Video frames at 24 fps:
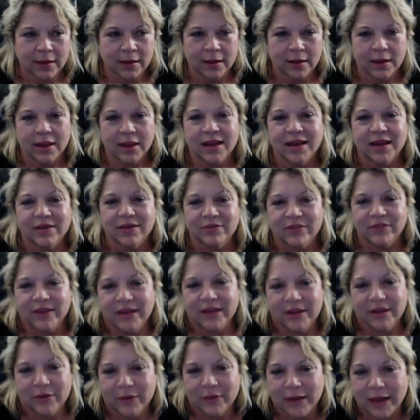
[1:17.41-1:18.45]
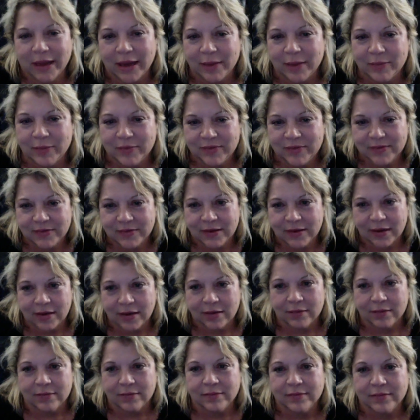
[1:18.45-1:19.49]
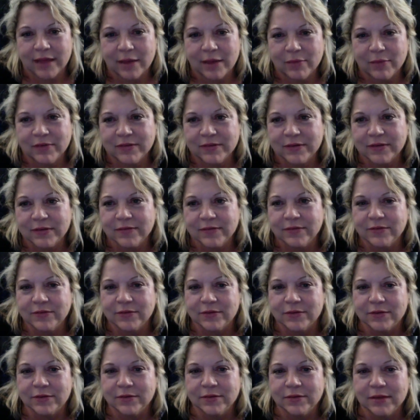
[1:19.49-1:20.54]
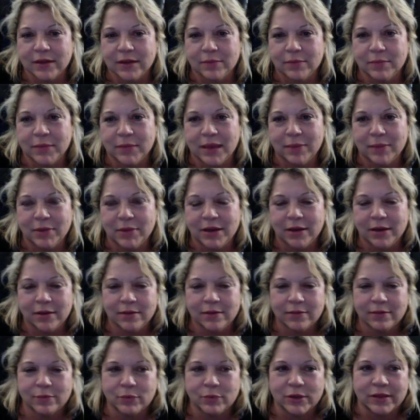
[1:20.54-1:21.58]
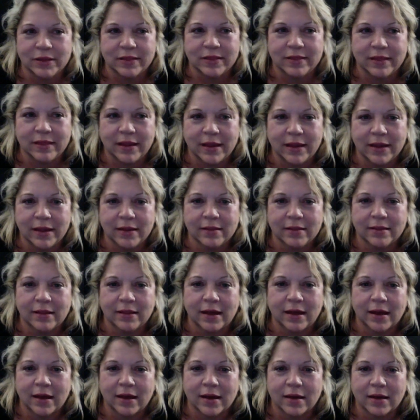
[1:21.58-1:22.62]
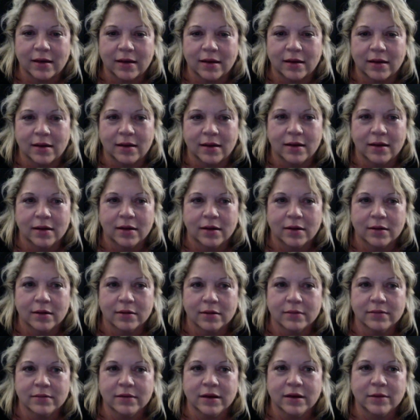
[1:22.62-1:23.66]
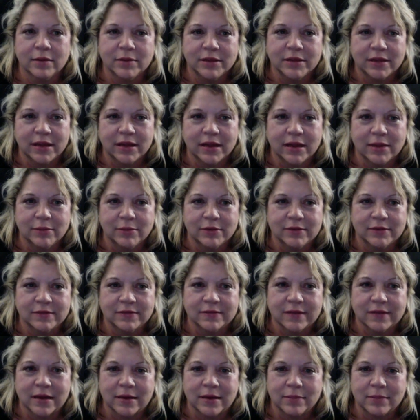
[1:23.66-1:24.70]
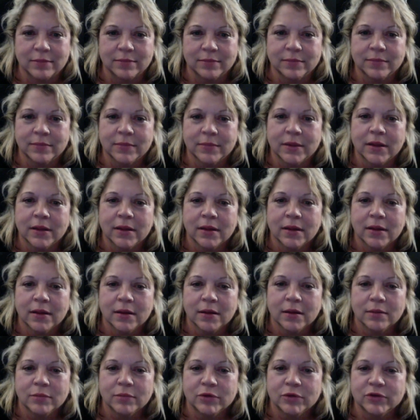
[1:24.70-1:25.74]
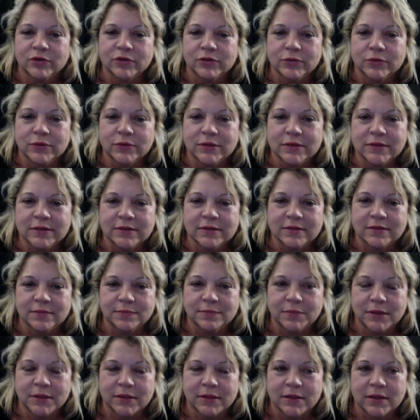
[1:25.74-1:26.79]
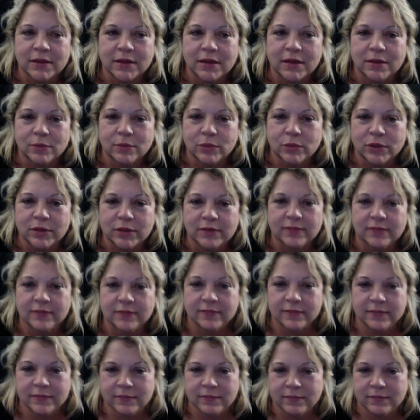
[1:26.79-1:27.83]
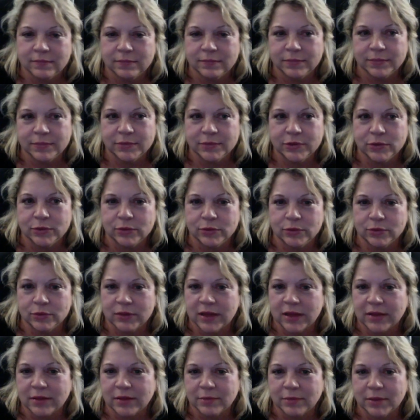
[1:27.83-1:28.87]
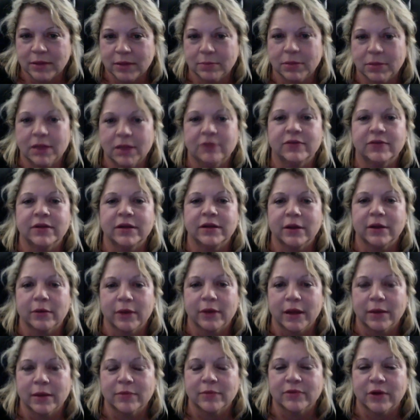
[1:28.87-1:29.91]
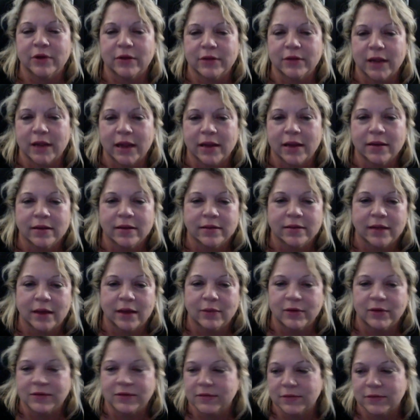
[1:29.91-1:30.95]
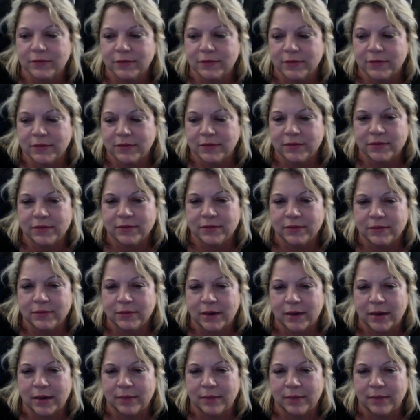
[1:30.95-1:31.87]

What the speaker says: he loved video games, so that was a concern that maybe he would think that, or tell me that he was pursuing this, but then would do nothing but play video games all day, and that wasn't going to